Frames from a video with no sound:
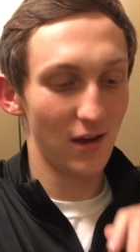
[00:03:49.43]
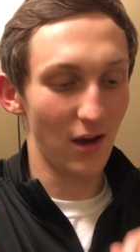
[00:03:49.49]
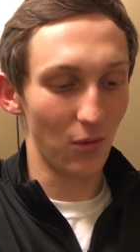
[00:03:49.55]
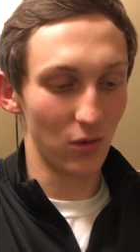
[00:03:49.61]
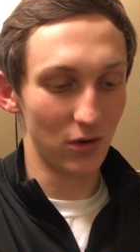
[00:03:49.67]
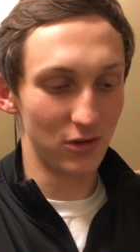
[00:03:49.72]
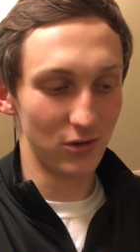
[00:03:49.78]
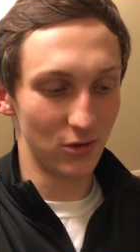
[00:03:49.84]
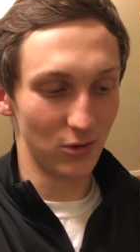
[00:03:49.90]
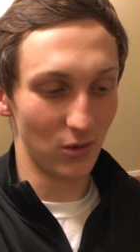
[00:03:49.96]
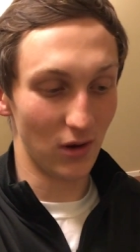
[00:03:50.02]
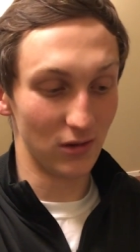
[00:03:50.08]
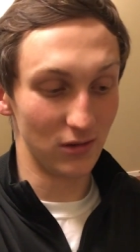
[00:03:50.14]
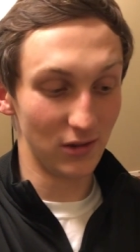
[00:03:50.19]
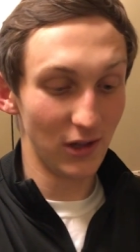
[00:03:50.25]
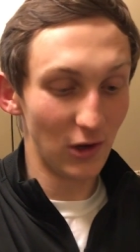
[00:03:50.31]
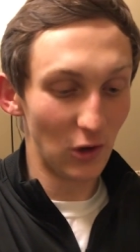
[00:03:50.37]
I wanna do a
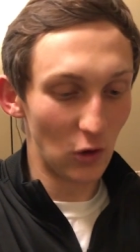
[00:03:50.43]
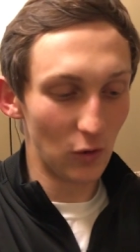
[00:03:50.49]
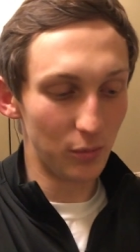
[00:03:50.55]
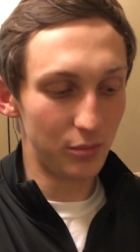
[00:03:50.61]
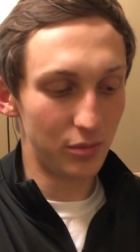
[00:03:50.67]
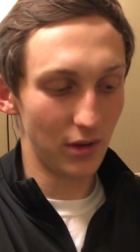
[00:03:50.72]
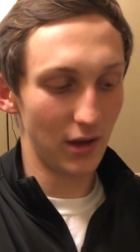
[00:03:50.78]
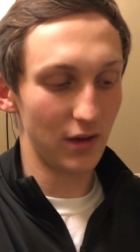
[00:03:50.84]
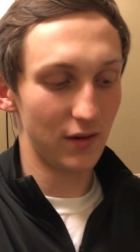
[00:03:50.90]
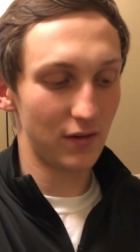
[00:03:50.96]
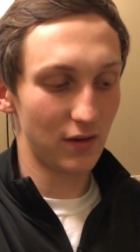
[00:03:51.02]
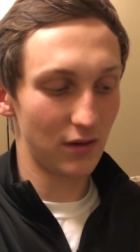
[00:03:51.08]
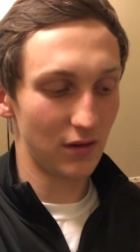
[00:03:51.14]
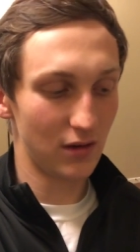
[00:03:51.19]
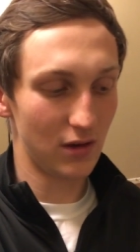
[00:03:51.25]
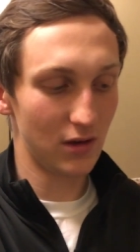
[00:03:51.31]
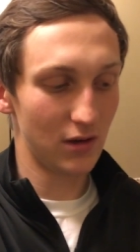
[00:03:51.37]
little bit
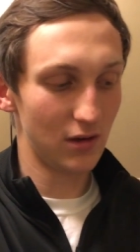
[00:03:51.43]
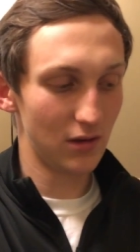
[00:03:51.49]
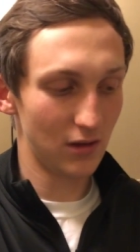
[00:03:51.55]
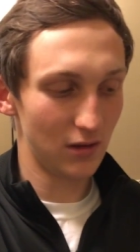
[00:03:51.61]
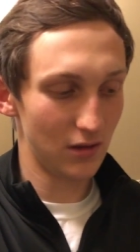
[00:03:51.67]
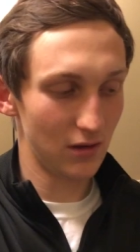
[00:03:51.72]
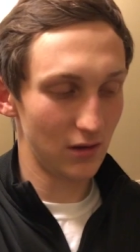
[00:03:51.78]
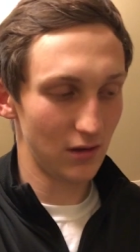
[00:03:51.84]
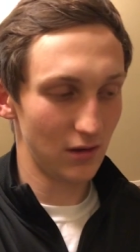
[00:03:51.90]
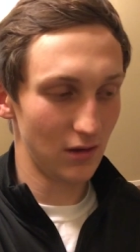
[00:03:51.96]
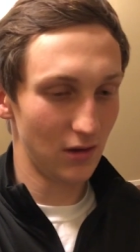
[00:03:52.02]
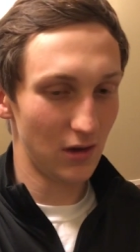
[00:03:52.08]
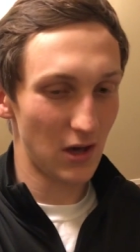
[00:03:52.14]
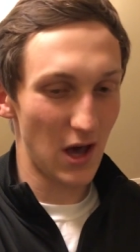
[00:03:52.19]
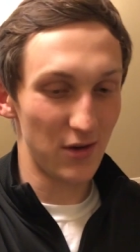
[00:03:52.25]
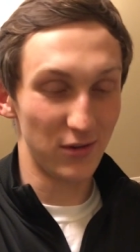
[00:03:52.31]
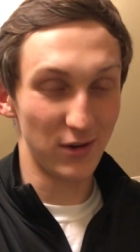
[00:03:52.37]

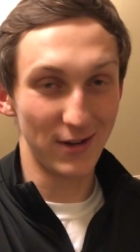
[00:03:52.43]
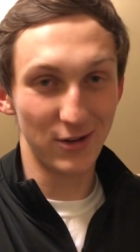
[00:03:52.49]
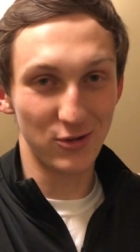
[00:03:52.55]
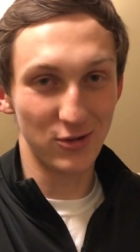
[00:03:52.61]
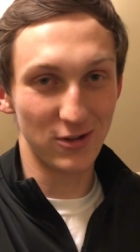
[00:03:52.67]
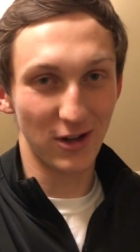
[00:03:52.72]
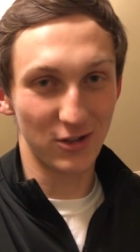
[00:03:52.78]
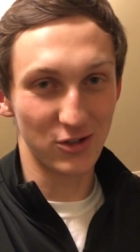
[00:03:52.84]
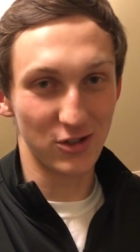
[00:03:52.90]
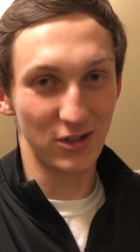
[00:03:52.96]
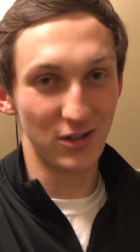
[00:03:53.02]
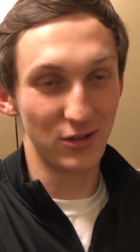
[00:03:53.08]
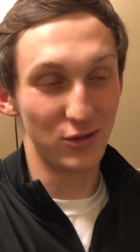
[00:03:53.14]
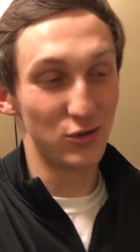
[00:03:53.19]
of an introduction